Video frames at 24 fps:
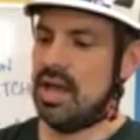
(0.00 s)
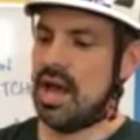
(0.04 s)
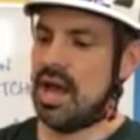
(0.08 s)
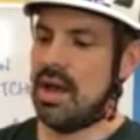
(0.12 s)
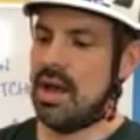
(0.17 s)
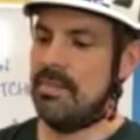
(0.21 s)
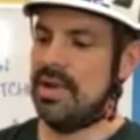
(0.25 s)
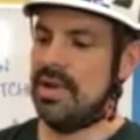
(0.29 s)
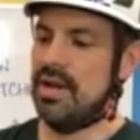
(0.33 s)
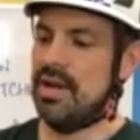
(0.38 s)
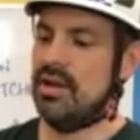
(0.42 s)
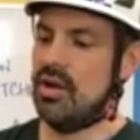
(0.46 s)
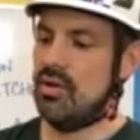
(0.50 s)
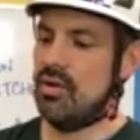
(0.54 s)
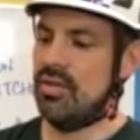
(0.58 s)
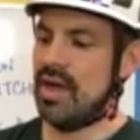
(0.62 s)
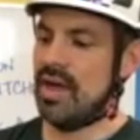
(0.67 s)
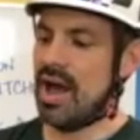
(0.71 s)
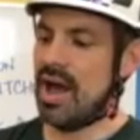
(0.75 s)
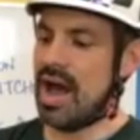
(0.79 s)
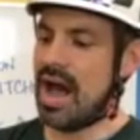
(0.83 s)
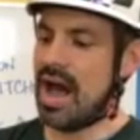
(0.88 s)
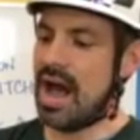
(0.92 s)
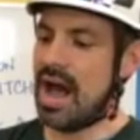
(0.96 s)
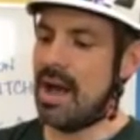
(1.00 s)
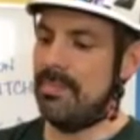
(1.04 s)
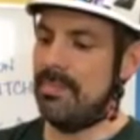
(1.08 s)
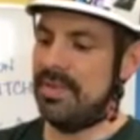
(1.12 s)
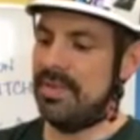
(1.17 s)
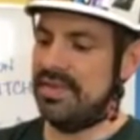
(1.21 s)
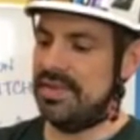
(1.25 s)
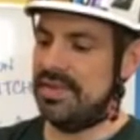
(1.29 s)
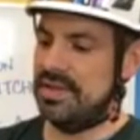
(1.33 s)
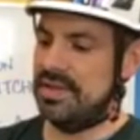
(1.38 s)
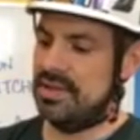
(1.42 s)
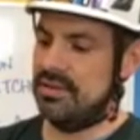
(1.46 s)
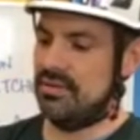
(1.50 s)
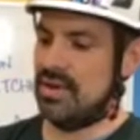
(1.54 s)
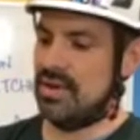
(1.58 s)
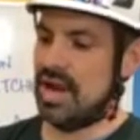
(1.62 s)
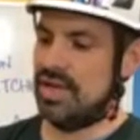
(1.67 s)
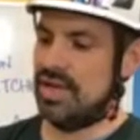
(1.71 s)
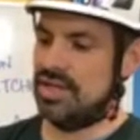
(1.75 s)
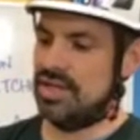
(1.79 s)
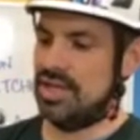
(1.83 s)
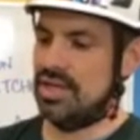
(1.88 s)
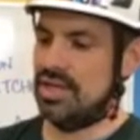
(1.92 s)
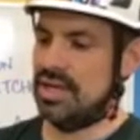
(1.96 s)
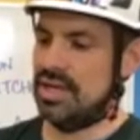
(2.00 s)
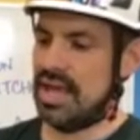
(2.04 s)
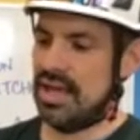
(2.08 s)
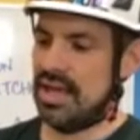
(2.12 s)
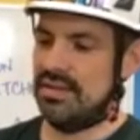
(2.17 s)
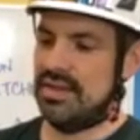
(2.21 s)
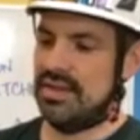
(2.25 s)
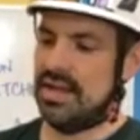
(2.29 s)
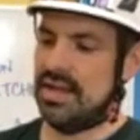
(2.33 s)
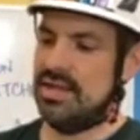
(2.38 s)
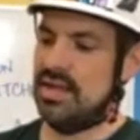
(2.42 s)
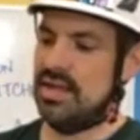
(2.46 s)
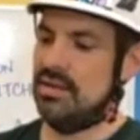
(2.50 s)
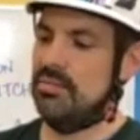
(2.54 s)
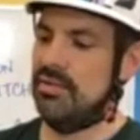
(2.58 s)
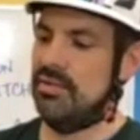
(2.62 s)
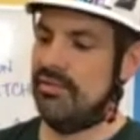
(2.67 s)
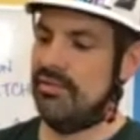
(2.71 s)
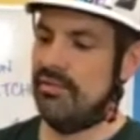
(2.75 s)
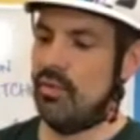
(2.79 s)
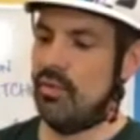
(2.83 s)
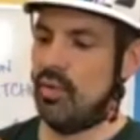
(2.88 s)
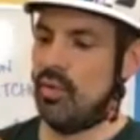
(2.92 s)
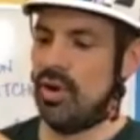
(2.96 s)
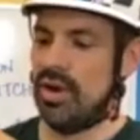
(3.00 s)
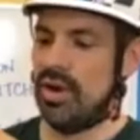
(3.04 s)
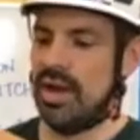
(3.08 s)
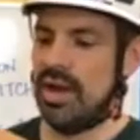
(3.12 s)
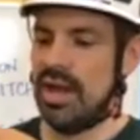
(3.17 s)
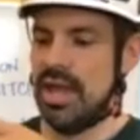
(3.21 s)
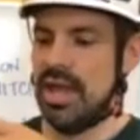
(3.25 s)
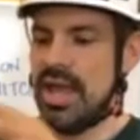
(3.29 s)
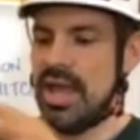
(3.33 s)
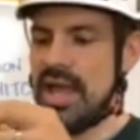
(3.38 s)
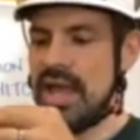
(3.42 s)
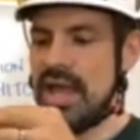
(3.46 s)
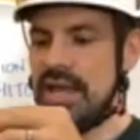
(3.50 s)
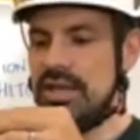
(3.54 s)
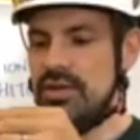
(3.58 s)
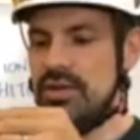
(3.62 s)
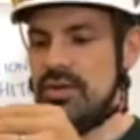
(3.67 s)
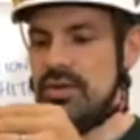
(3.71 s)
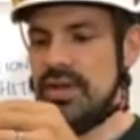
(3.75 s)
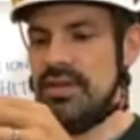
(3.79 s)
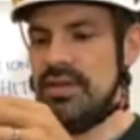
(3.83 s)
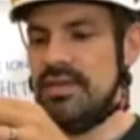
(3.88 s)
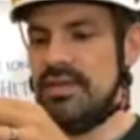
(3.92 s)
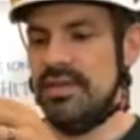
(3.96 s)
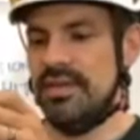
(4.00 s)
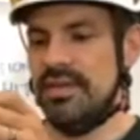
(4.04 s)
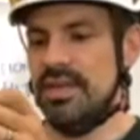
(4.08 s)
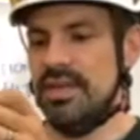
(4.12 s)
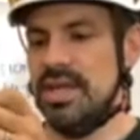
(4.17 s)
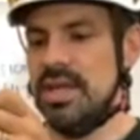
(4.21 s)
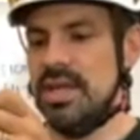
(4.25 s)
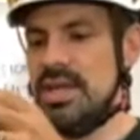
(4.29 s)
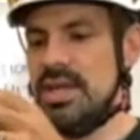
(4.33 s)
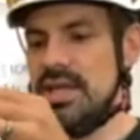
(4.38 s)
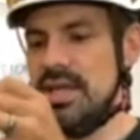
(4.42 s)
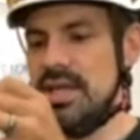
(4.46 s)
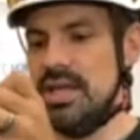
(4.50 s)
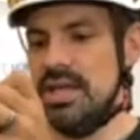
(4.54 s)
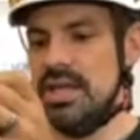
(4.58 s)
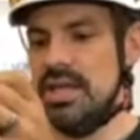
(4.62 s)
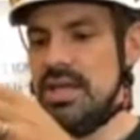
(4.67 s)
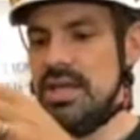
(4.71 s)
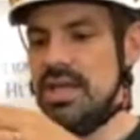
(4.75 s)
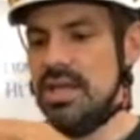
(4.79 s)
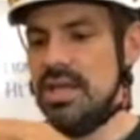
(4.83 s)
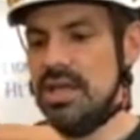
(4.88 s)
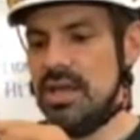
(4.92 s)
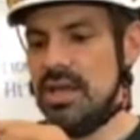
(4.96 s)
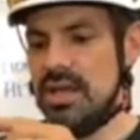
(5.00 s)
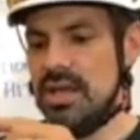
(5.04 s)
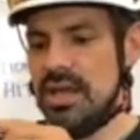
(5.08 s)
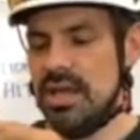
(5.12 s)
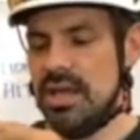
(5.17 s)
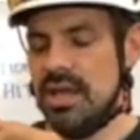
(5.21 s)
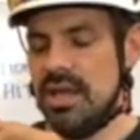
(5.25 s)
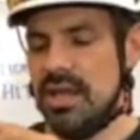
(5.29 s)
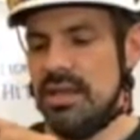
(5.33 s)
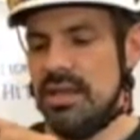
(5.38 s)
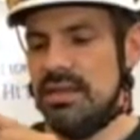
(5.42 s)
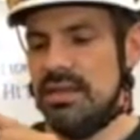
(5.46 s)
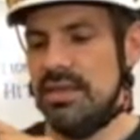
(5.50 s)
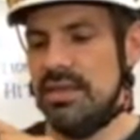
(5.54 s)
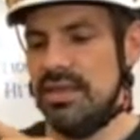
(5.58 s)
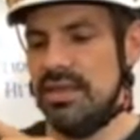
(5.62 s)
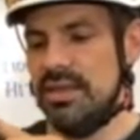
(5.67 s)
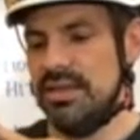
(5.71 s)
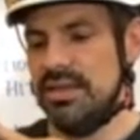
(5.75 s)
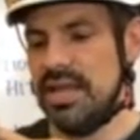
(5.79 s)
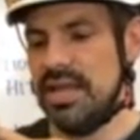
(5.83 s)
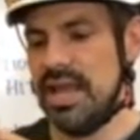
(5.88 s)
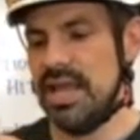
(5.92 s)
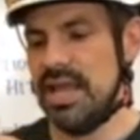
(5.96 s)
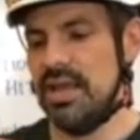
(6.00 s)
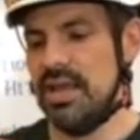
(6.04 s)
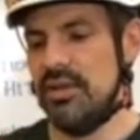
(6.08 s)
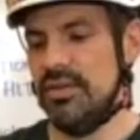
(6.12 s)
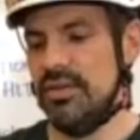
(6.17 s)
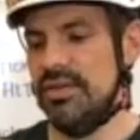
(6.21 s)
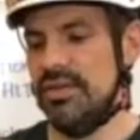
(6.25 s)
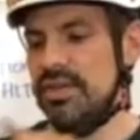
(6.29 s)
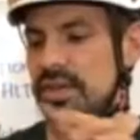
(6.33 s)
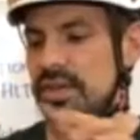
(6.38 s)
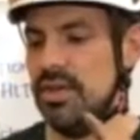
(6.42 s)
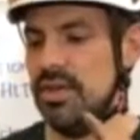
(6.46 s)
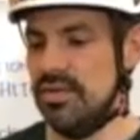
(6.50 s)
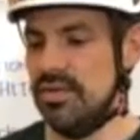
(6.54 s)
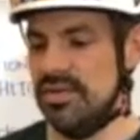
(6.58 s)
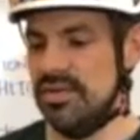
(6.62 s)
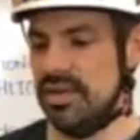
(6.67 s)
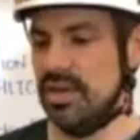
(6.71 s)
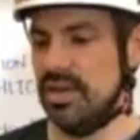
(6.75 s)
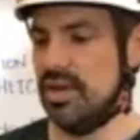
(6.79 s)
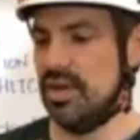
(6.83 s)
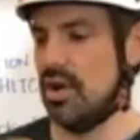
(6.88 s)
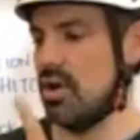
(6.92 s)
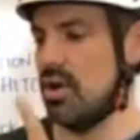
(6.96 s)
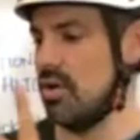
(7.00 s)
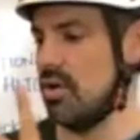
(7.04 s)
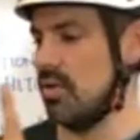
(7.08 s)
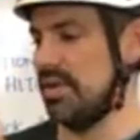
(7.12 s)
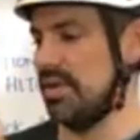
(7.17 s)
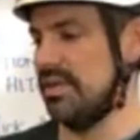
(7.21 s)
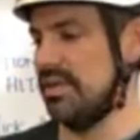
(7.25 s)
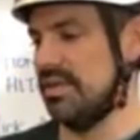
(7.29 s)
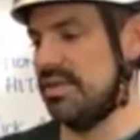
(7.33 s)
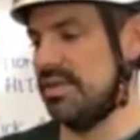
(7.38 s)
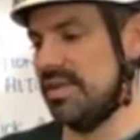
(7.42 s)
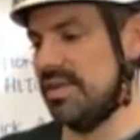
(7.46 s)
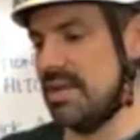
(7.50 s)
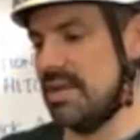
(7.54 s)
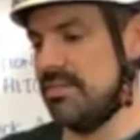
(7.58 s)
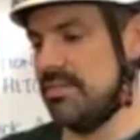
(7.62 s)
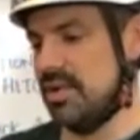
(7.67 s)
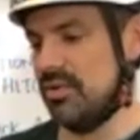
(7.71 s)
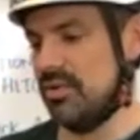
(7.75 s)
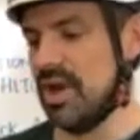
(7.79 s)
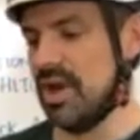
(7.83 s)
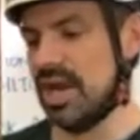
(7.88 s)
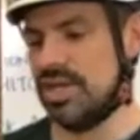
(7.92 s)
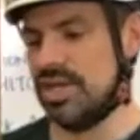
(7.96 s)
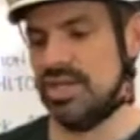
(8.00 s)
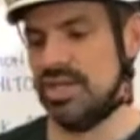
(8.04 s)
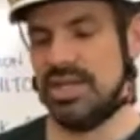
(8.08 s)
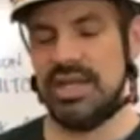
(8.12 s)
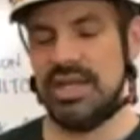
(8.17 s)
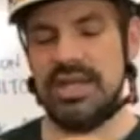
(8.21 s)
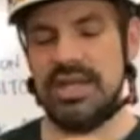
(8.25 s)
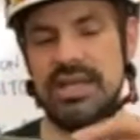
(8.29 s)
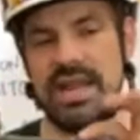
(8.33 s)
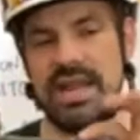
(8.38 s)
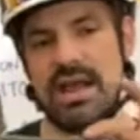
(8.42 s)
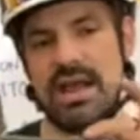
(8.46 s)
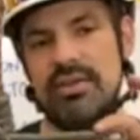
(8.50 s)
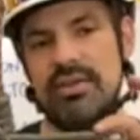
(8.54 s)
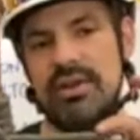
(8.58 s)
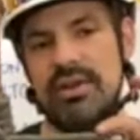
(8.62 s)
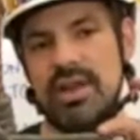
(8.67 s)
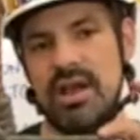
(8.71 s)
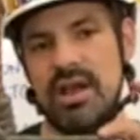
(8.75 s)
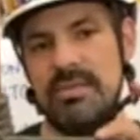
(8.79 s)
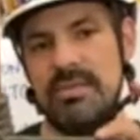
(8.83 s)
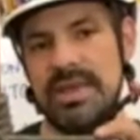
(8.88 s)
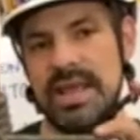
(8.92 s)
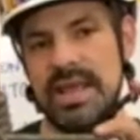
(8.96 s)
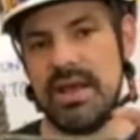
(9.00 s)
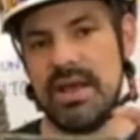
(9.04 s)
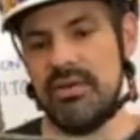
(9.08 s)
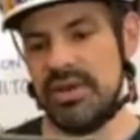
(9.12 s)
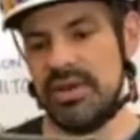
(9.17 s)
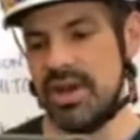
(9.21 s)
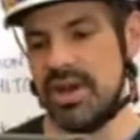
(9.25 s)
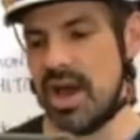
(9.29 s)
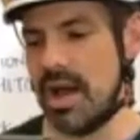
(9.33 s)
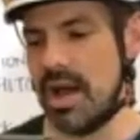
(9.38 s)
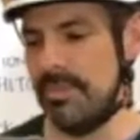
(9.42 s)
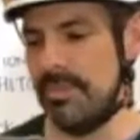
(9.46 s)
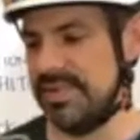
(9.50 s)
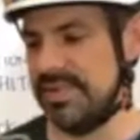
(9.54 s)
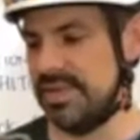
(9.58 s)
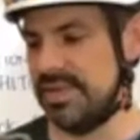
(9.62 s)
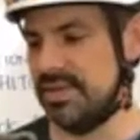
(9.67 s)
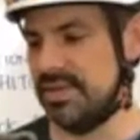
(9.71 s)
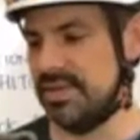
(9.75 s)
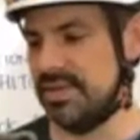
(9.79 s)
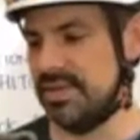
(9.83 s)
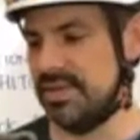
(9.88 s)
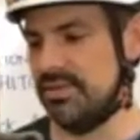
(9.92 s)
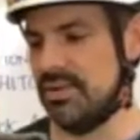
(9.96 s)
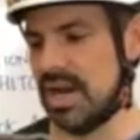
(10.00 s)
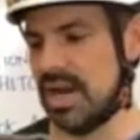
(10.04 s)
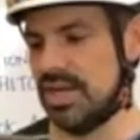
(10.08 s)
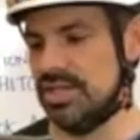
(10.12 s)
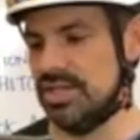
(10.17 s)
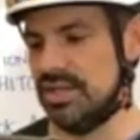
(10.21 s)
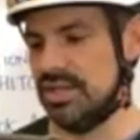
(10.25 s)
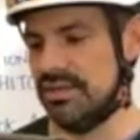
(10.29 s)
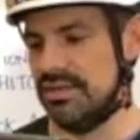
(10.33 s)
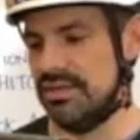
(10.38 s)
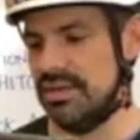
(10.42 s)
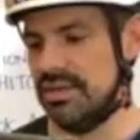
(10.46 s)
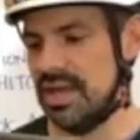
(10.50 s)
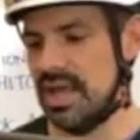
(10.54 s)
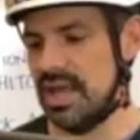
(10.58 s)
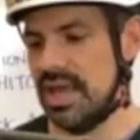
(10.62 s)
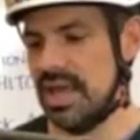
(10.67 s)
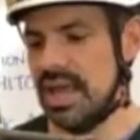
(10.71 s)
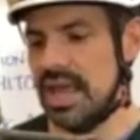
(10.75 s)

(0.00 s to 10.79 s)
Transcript: I'm gonna go the opposite direction as I did before. And you can see that the tails used to go in the same direction and now they're coming out in opposite directions.